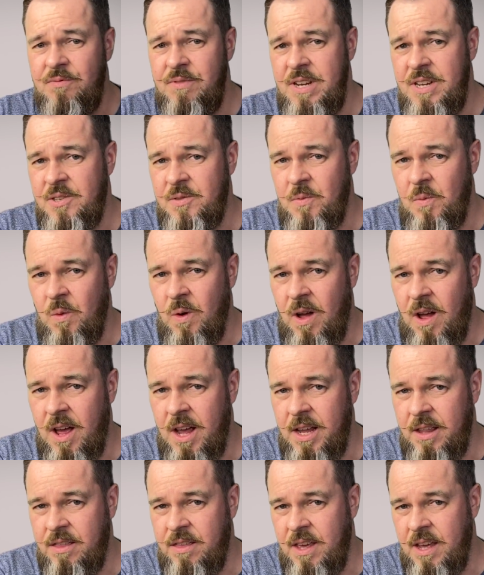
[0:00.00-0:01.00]
reason
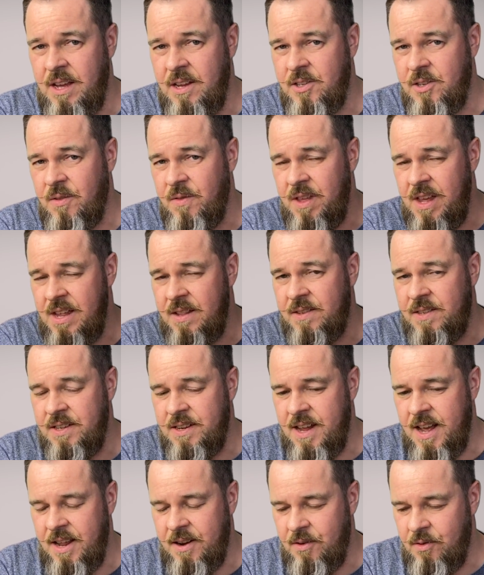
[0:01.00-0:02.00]
why things on the
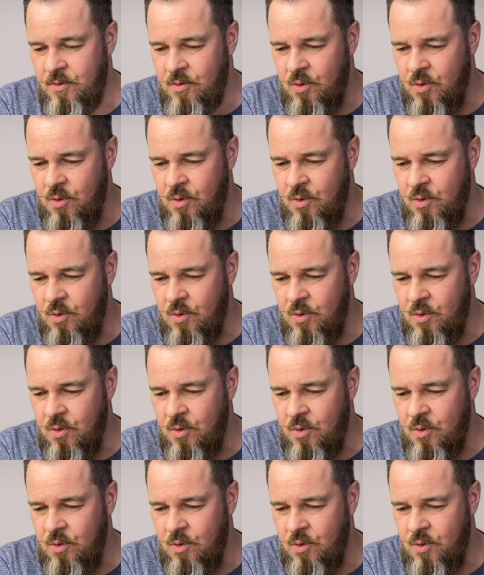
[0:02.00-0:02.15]
internet are